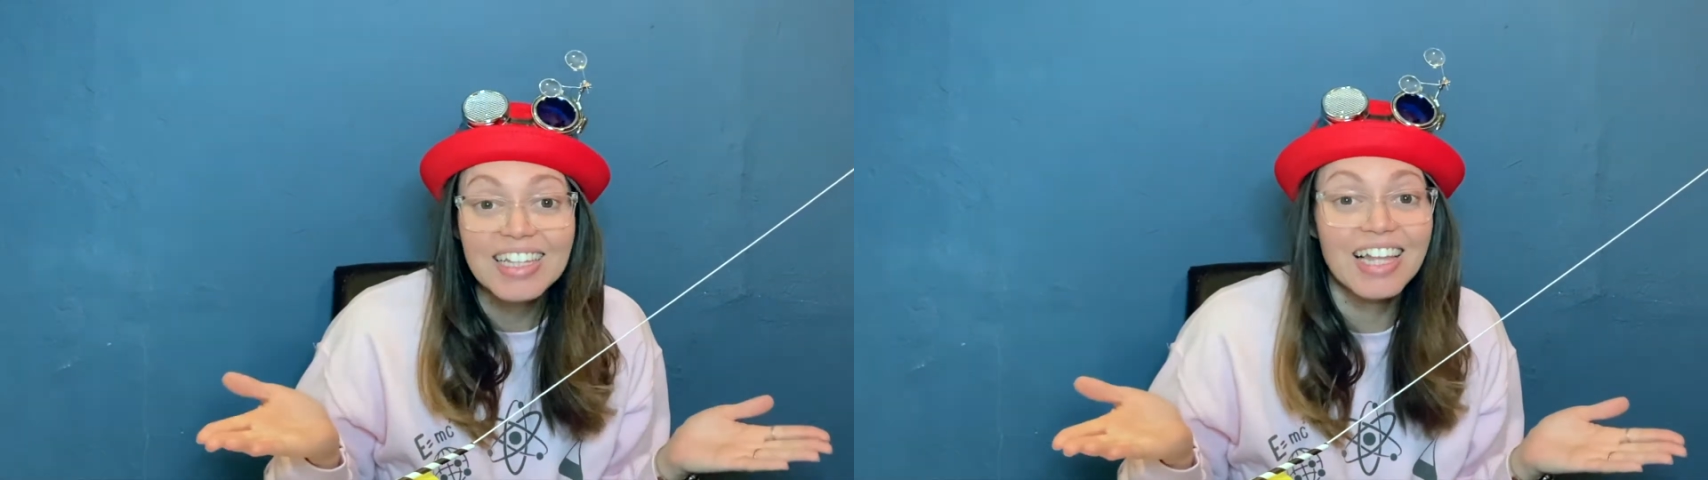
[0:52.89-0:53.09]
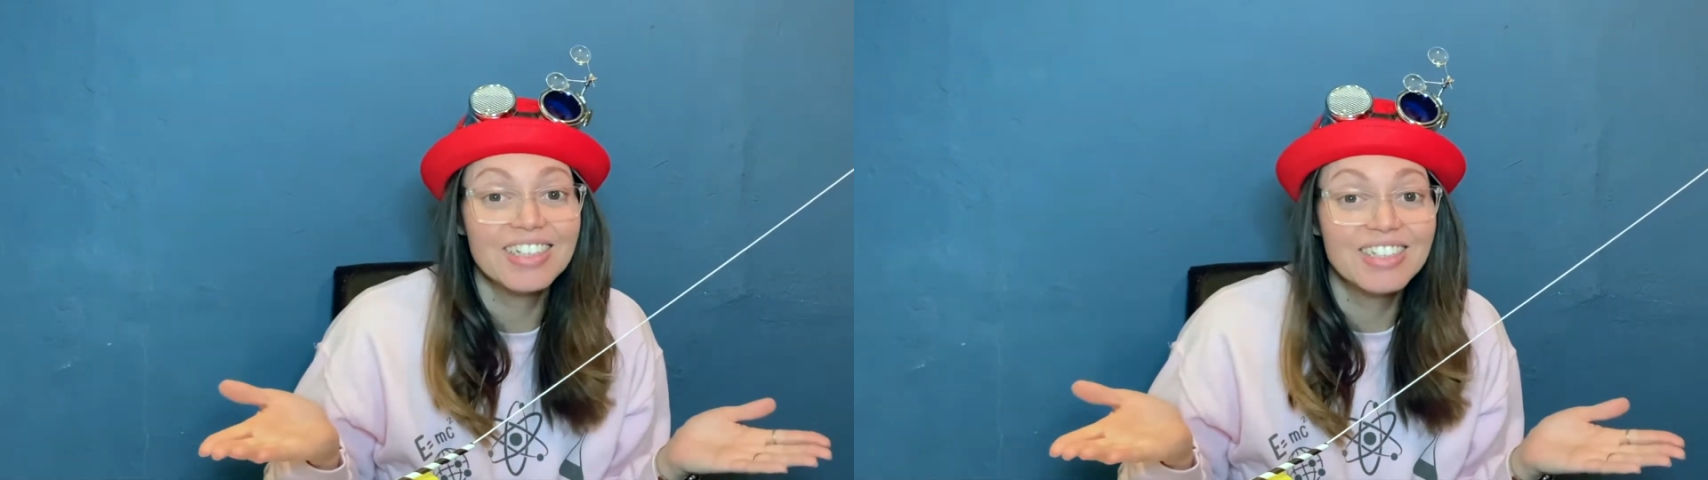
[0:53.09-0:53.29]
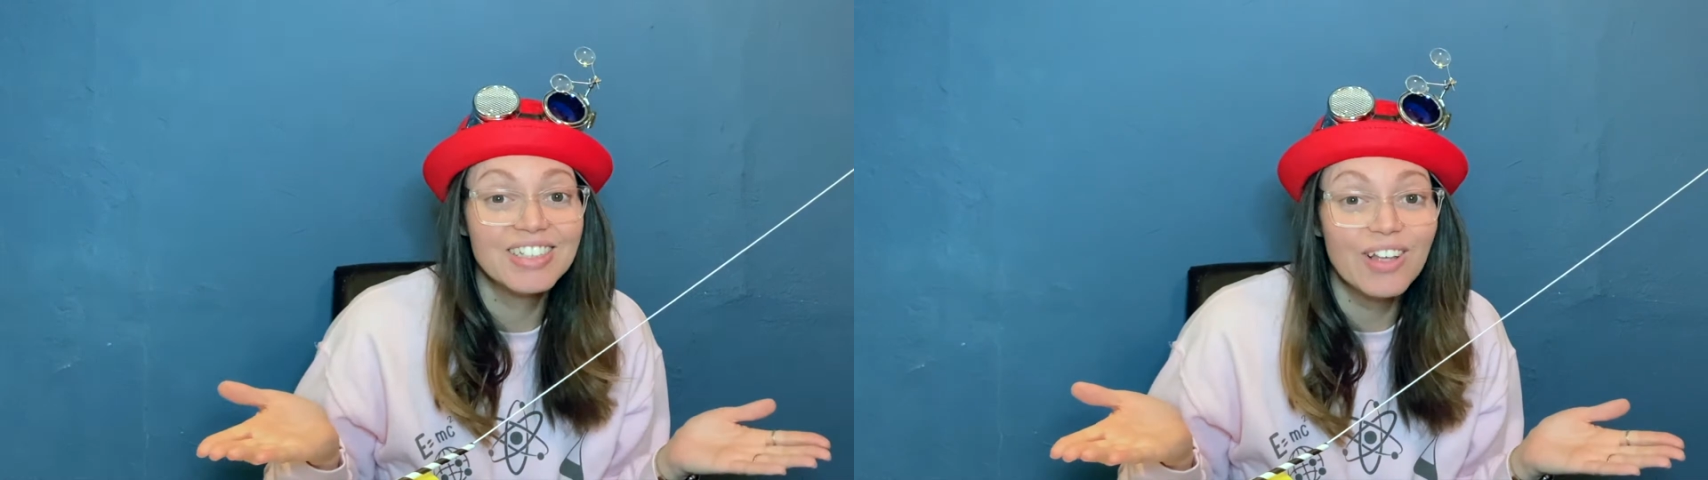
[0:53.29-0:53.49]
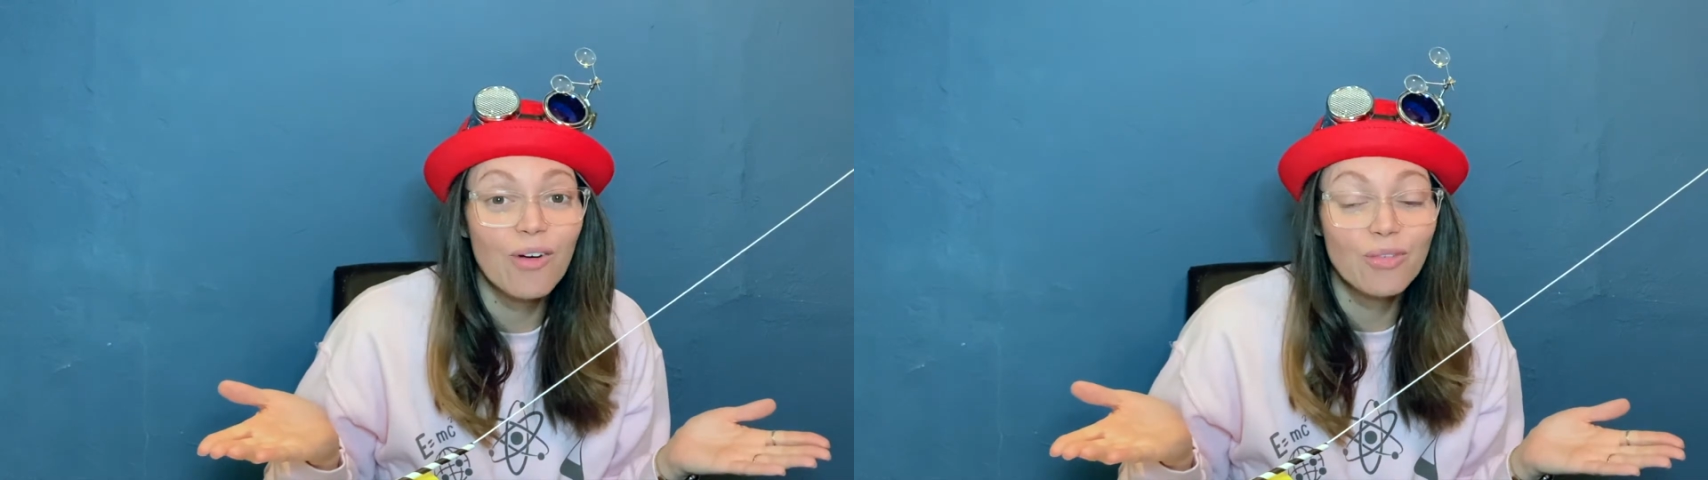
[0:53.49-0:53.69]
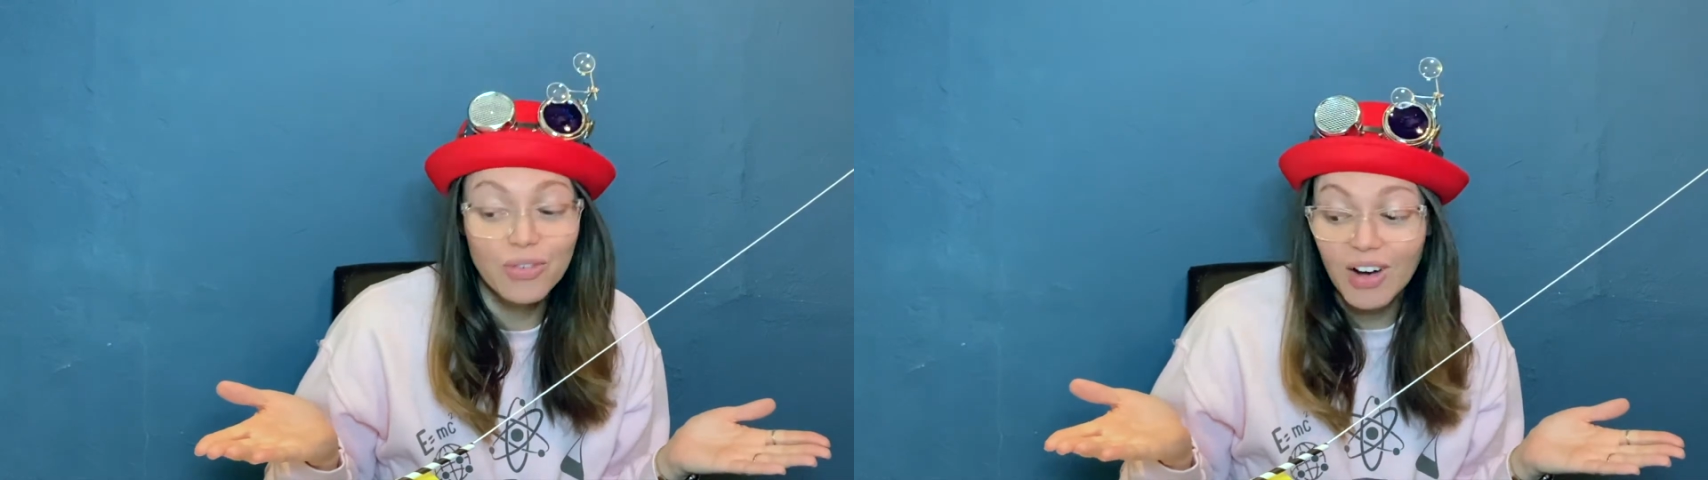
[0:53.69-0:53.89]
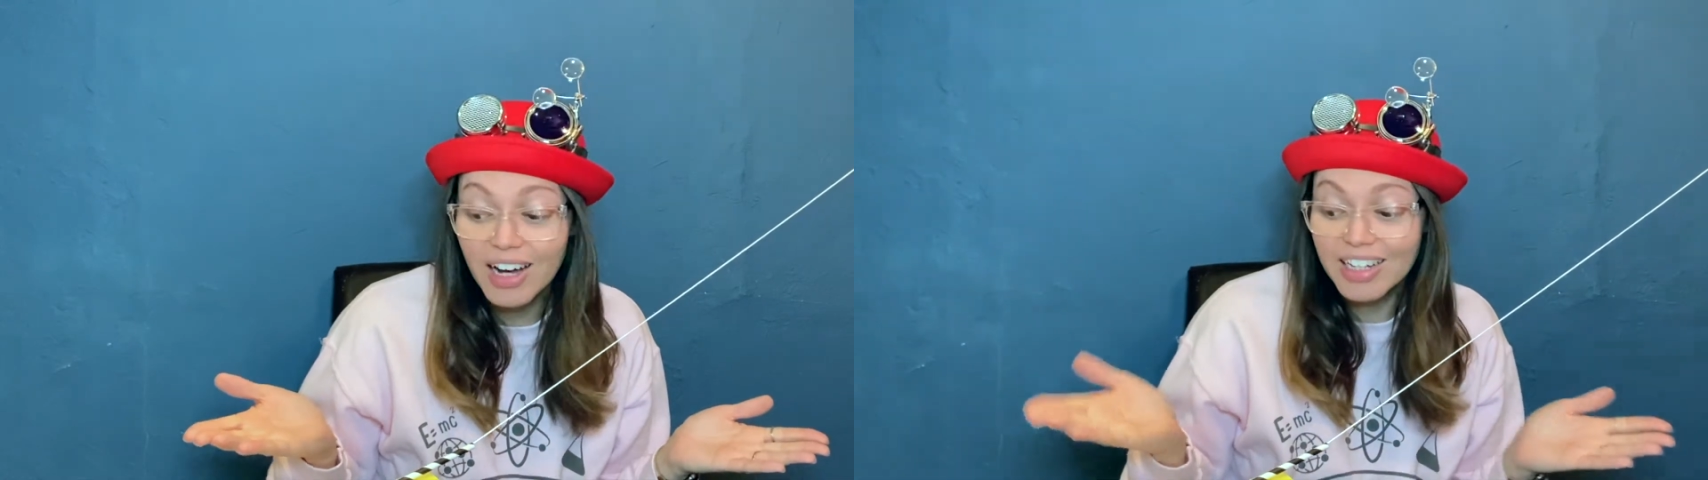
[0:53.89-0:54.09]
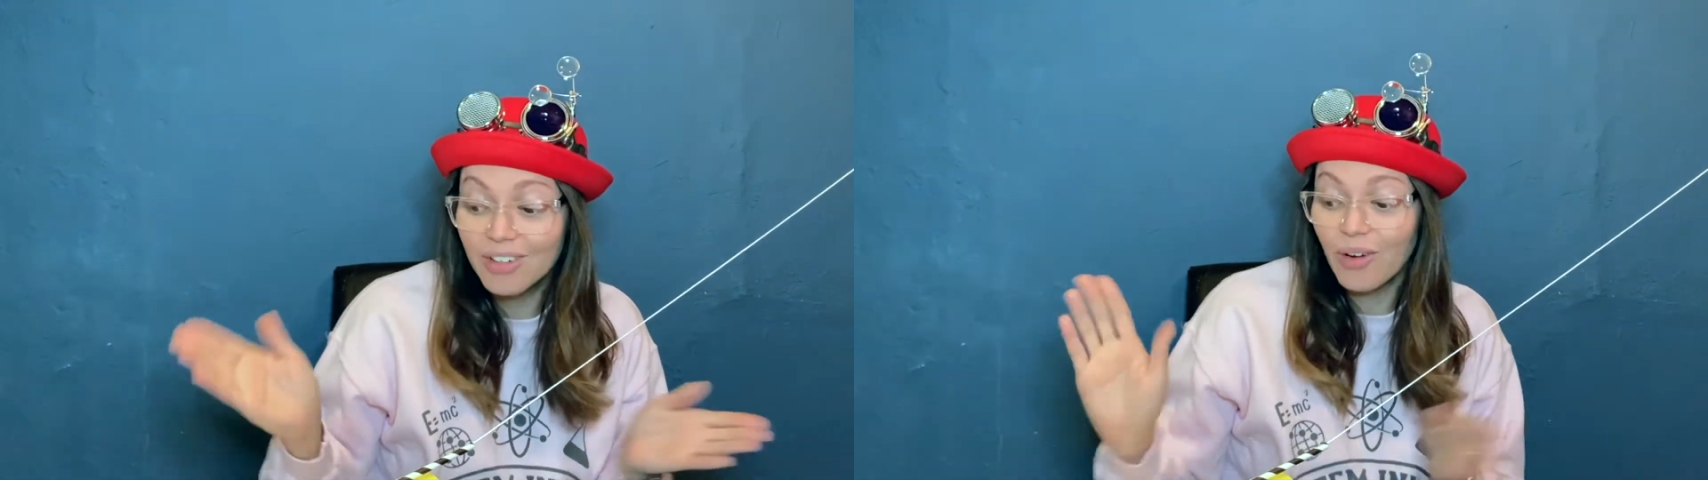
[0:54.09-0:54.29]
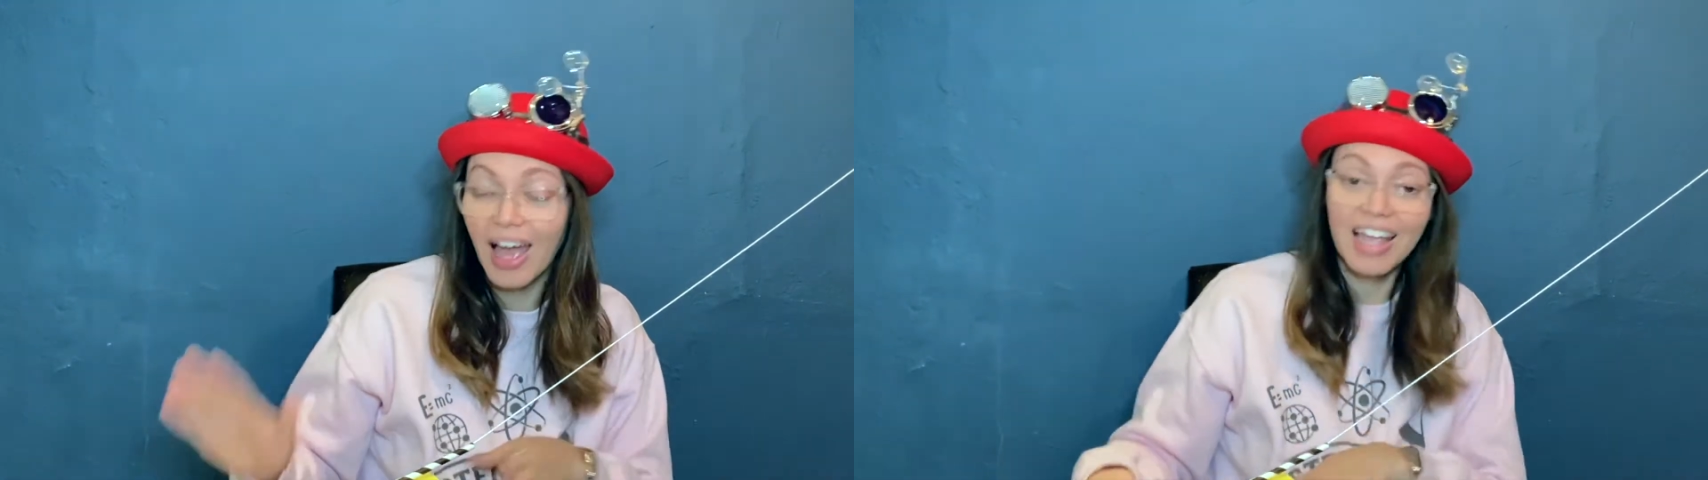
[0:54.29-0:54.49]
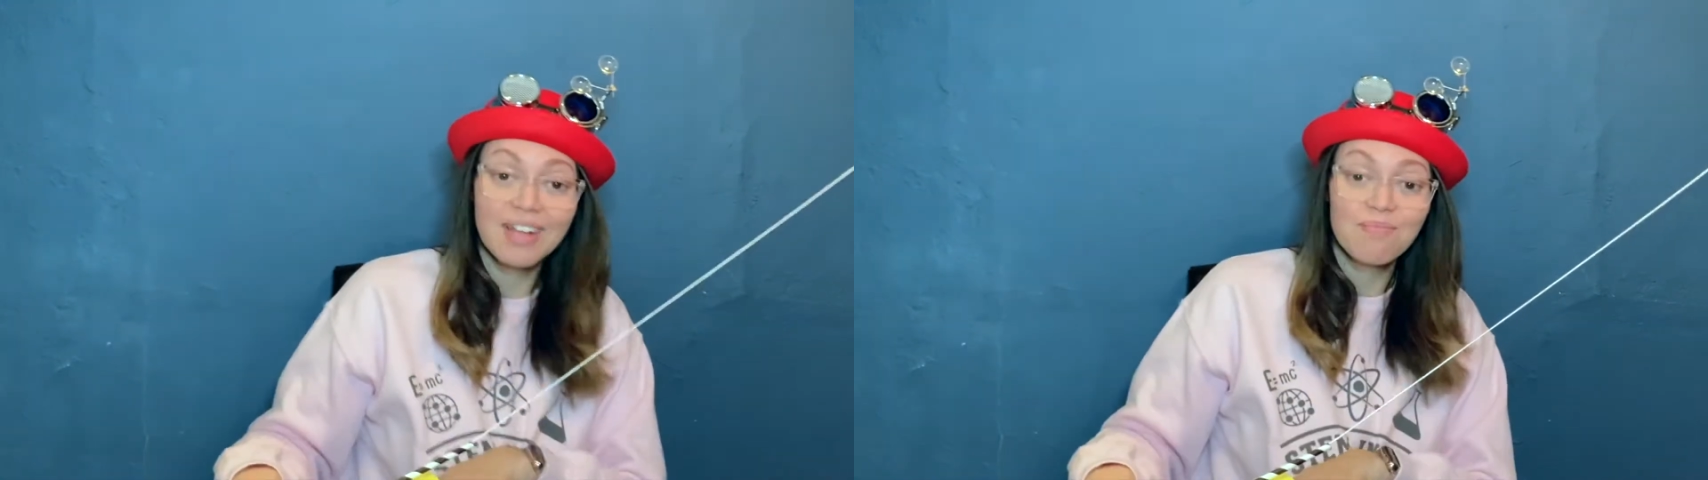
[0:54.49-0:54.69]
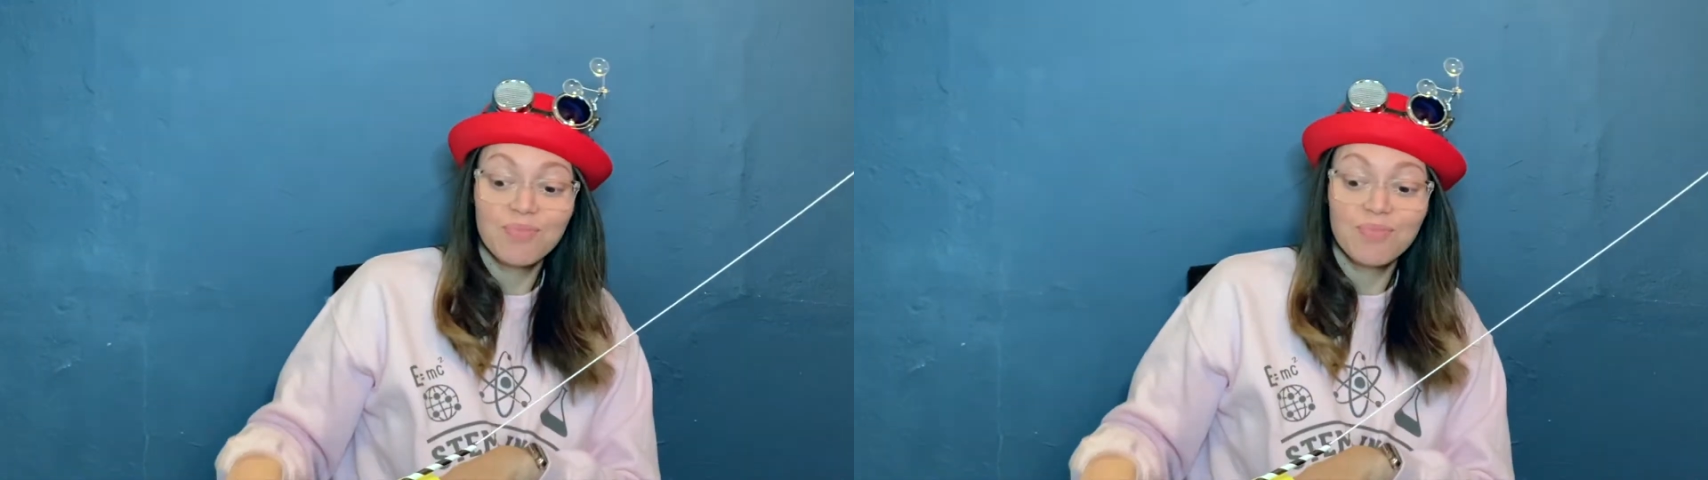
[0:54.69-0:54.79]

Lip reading: That's so funny, right?